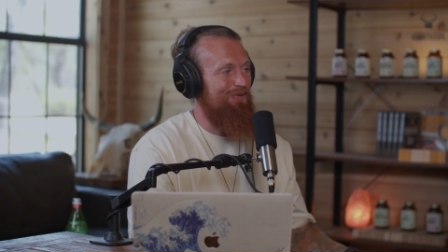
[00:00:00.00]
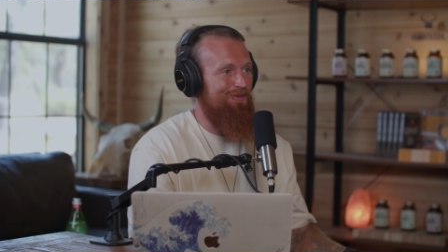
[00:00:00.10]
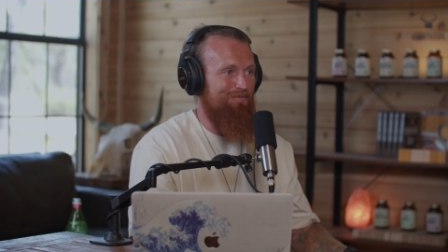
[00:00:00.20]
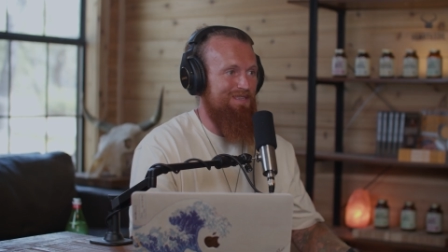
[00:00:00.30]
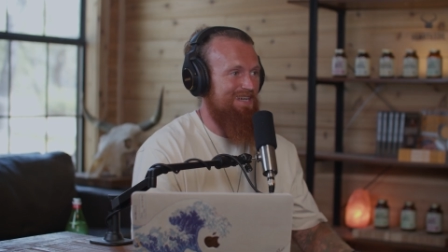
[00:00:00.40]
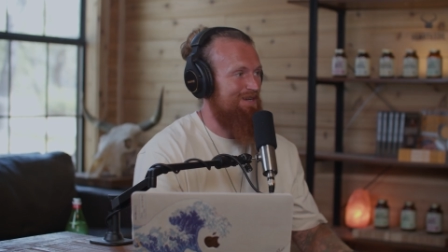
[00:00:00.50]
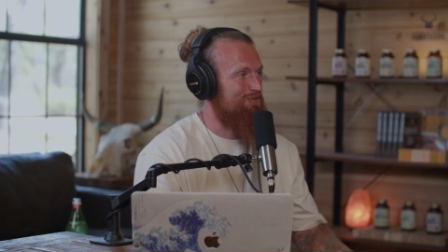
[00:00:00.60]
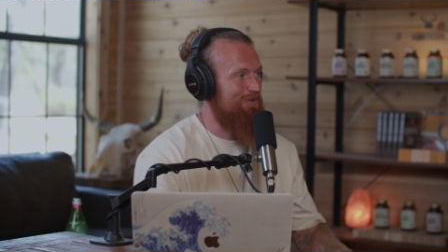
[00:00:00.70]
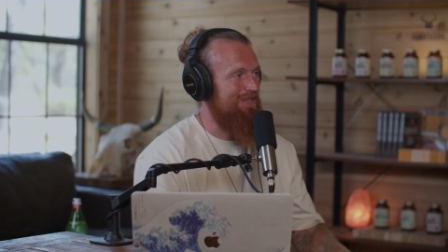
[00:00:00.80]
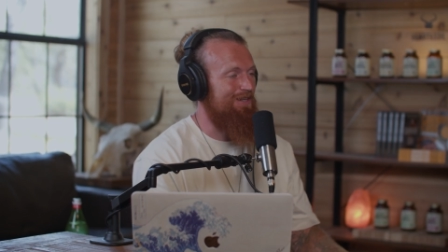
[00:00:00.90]
there'll be
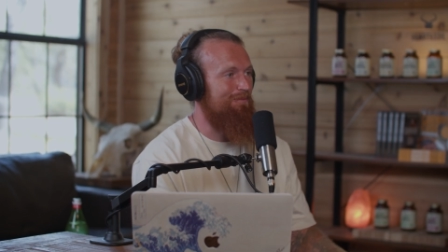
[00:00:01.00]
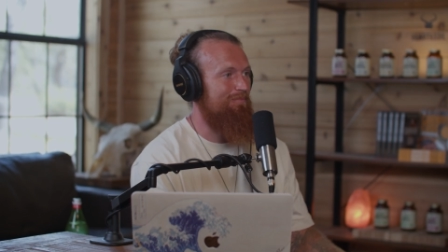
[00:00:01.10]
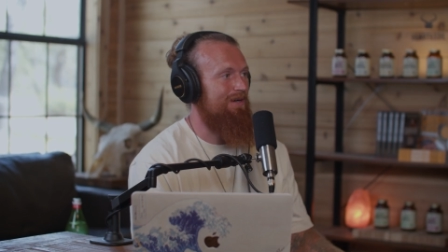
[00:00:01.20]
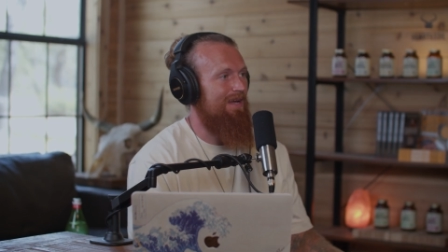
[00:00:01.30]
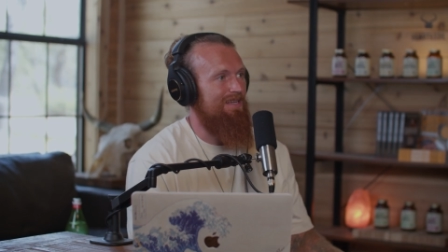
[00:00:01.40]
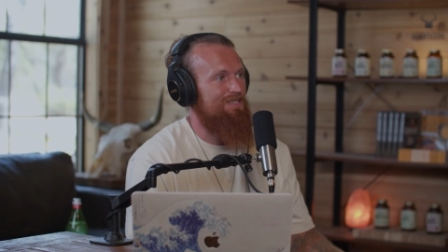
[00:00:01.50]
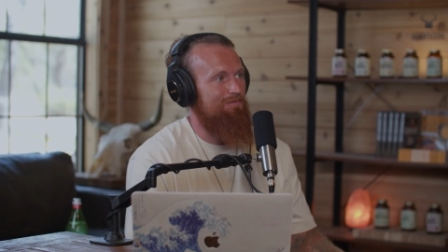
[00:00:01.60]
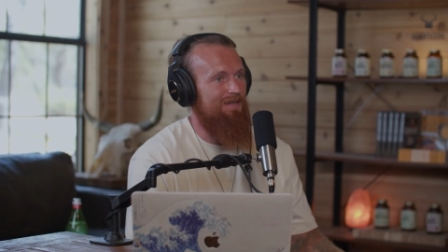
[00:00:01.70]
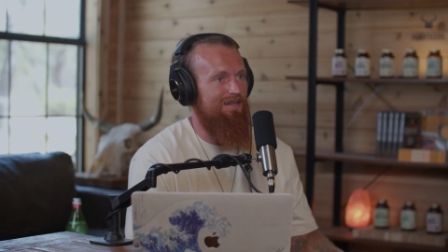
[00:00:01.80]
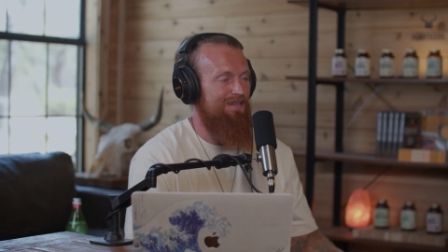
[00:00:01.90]
times where you're going to butt heads,
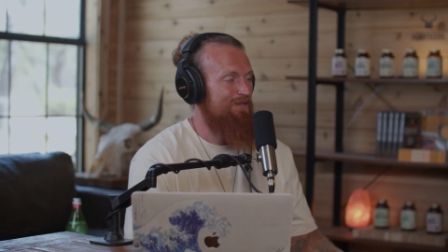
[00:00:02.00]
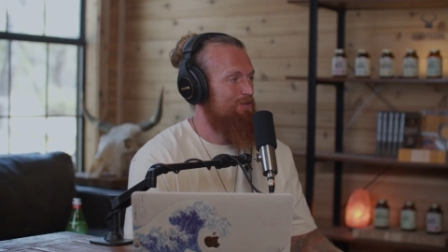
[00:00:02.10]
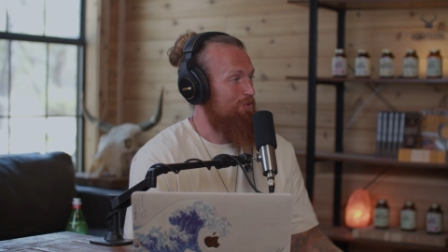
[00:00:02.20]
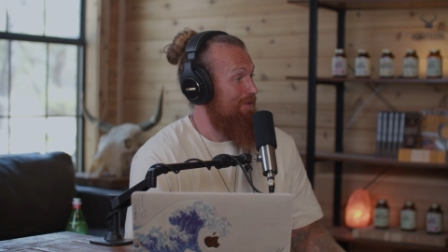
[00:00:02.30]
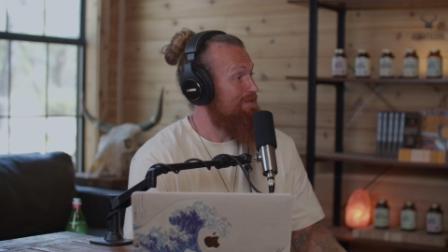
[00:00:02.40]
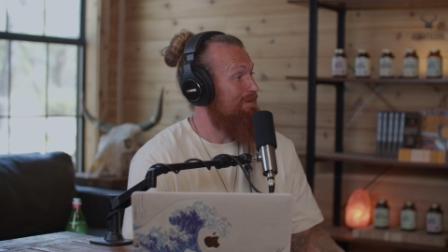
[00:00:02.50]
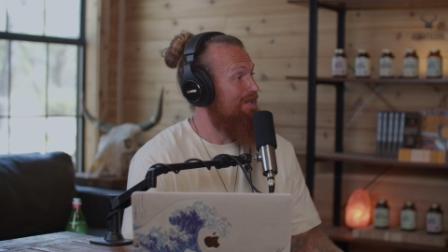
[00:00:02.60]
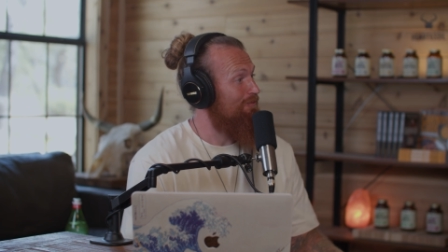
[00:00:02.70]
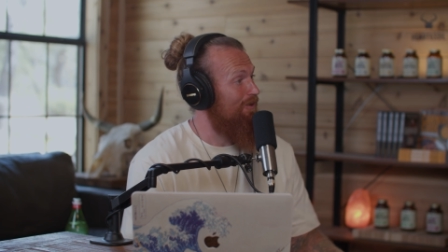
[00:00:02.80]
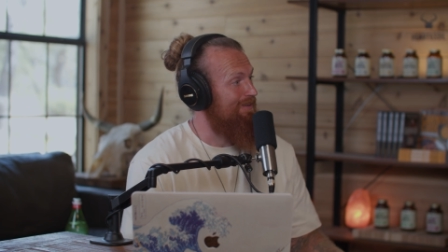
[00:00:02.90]
but 2 heads are better
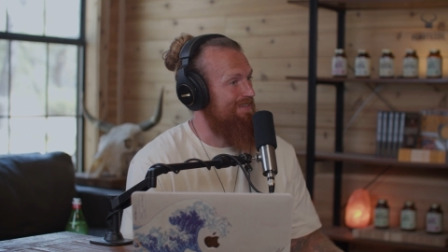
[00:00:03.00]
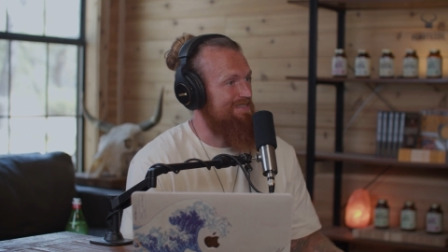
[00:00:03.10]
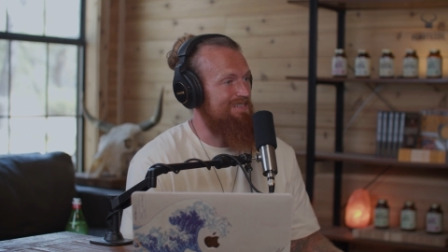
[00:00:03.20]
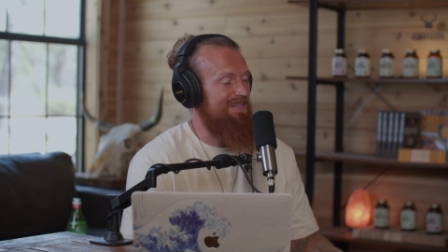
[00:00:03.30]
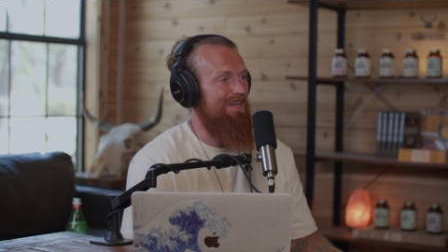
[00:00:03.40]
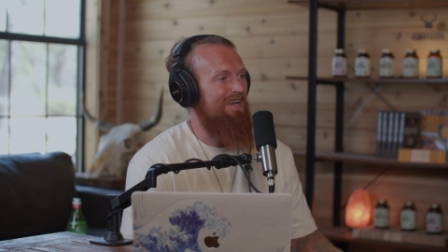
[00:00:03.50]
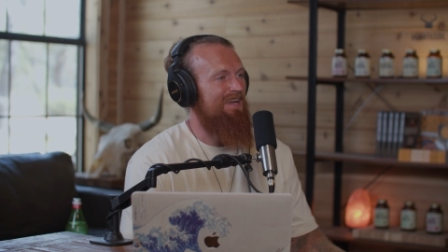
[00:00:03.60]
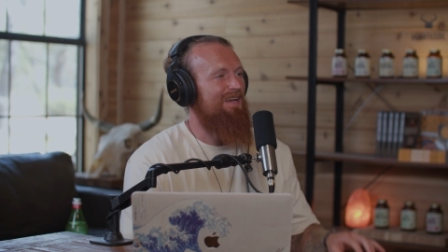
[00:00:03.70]
than 1, as they say.